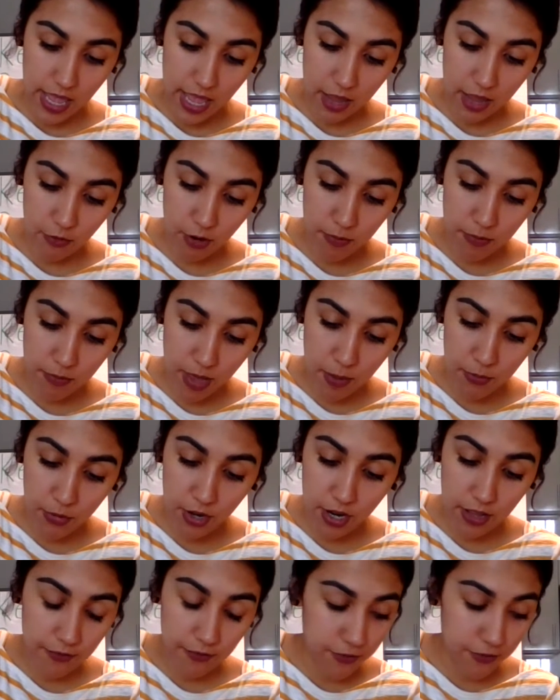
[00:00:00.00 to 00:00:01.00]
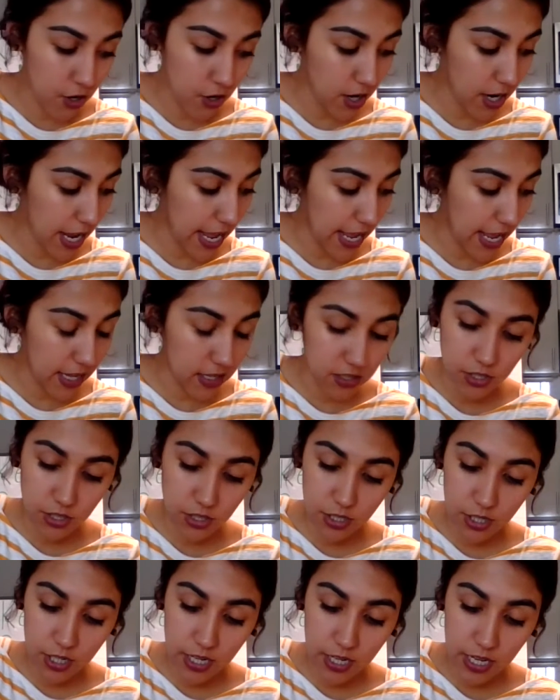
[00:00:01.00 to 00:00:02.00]
And remember, if your
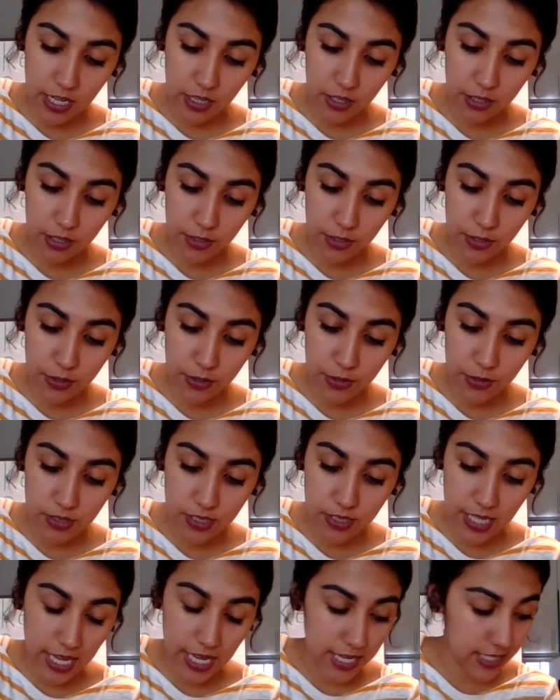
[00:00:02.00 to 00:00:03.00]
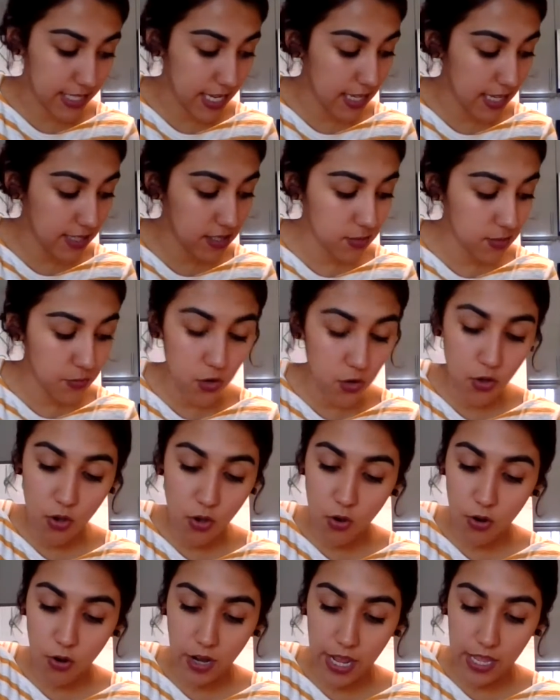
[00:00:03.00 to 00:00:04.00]
answer includes a
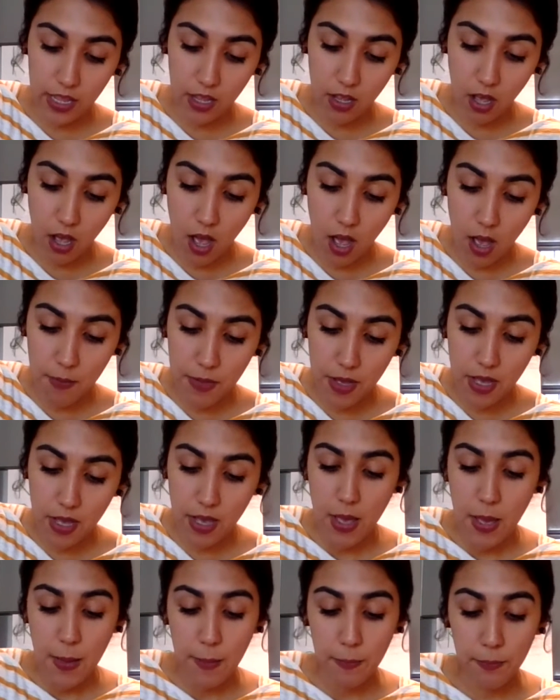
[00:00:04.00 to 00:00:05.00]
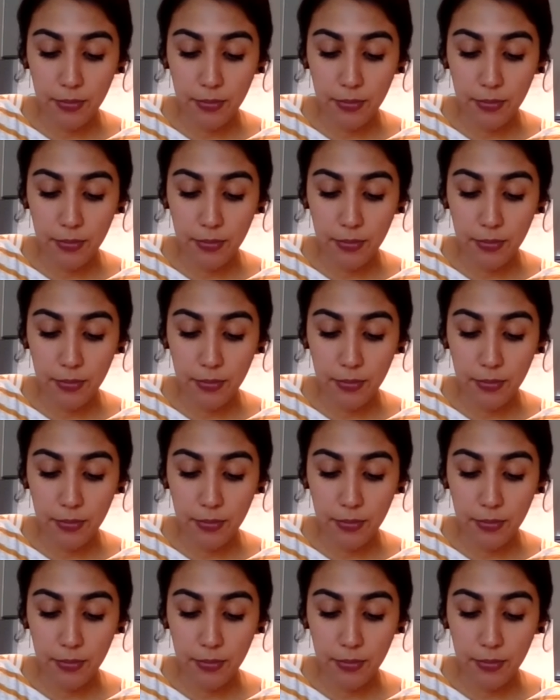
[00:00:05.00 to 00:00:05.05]
decimal or a comma,